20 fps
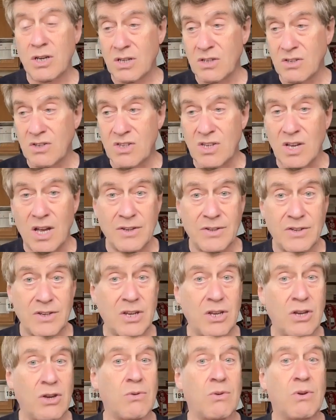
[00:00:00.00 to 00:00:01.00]

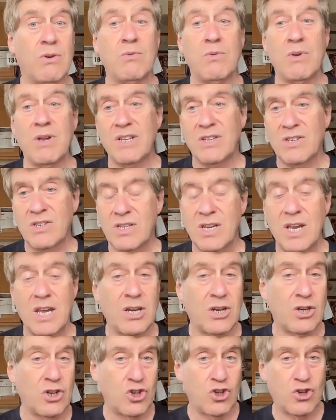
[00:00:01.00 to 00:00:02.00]
consulting, you're in real
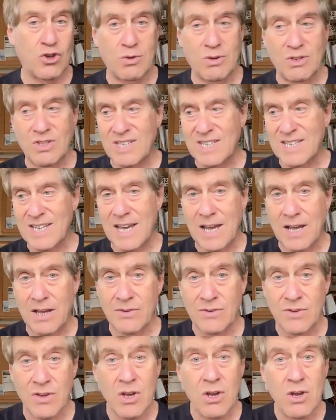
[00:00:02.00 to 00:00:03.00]
estate, insurance
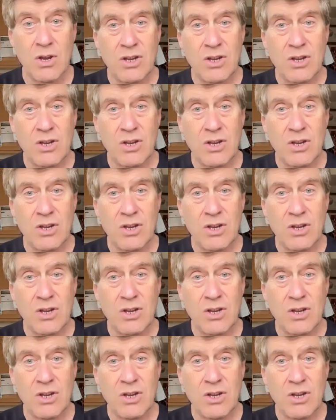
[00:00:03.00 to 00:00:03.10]
sales,